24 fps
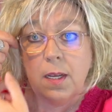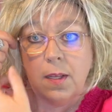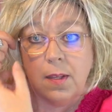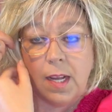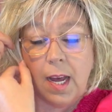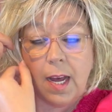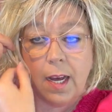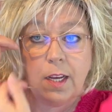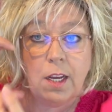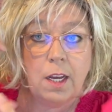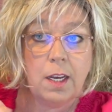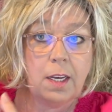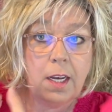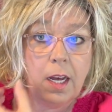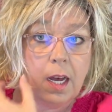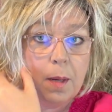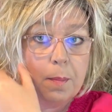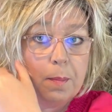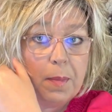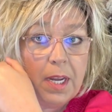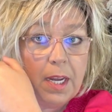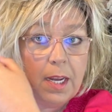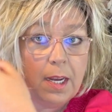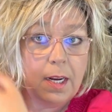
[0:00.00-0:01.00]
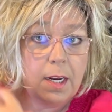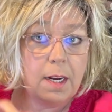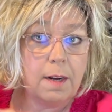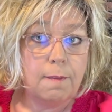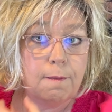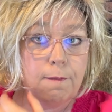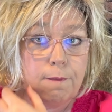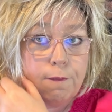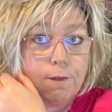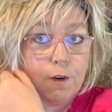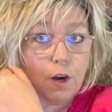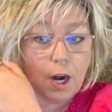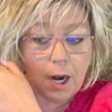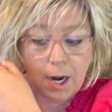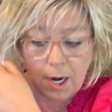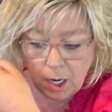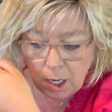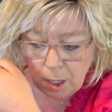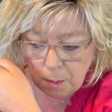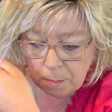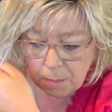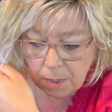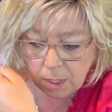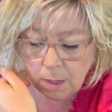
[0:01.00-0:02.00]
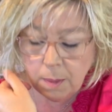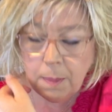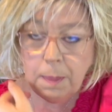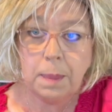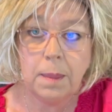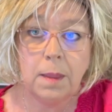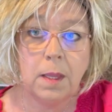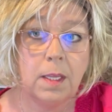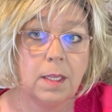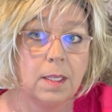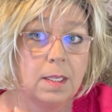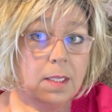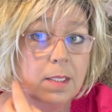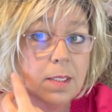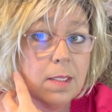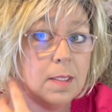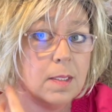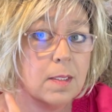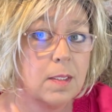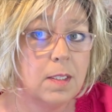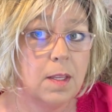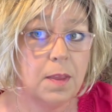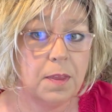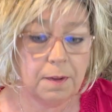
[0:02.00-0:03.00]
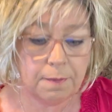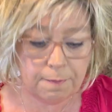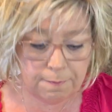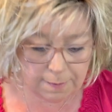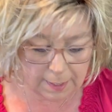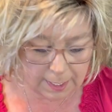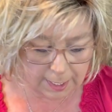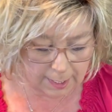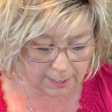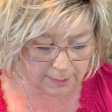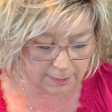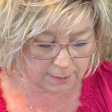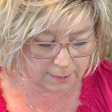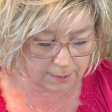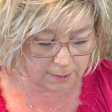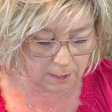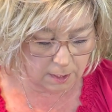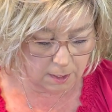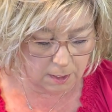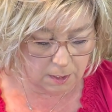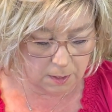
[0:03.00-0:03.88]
that could come in and frame the face,